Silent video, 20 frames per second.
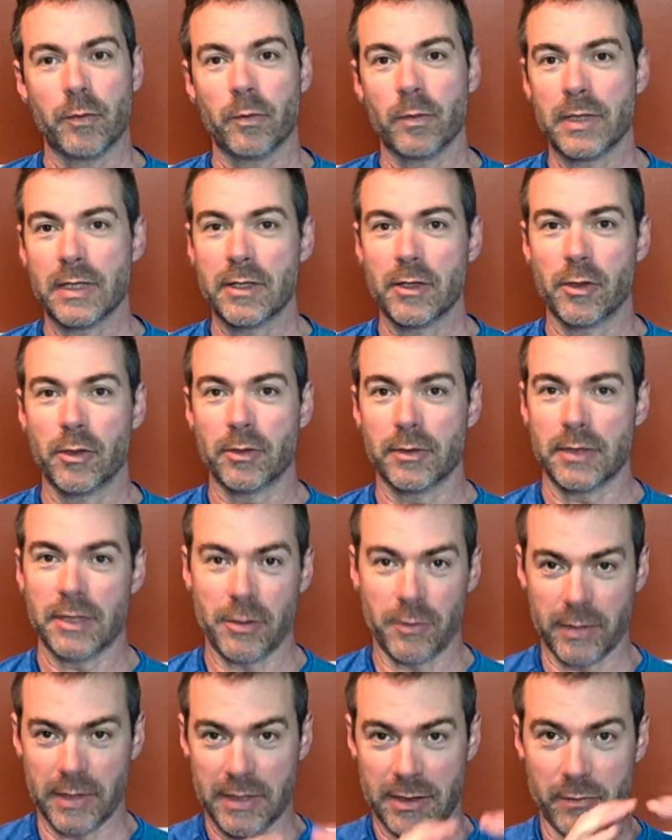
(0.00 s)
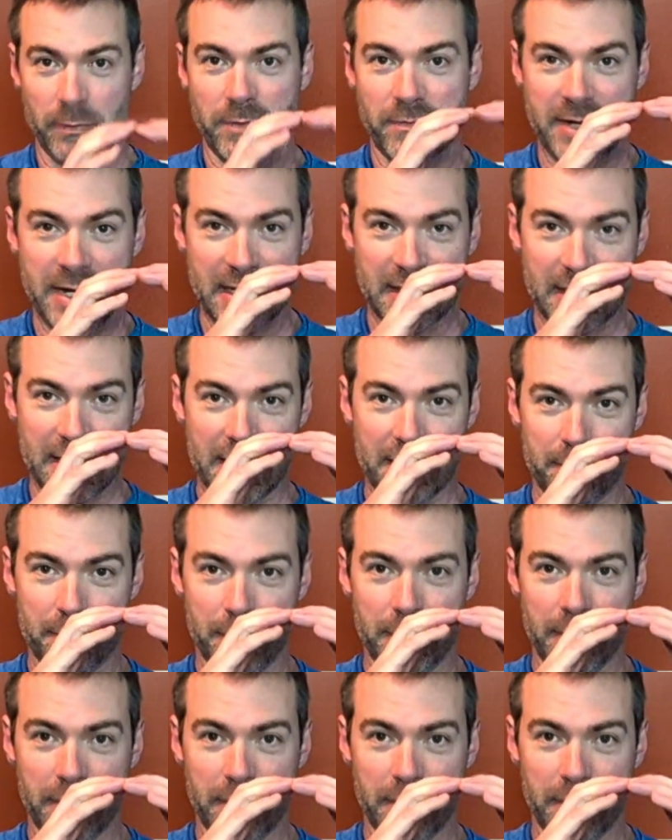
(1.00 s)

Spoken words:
we don't, again, we've got that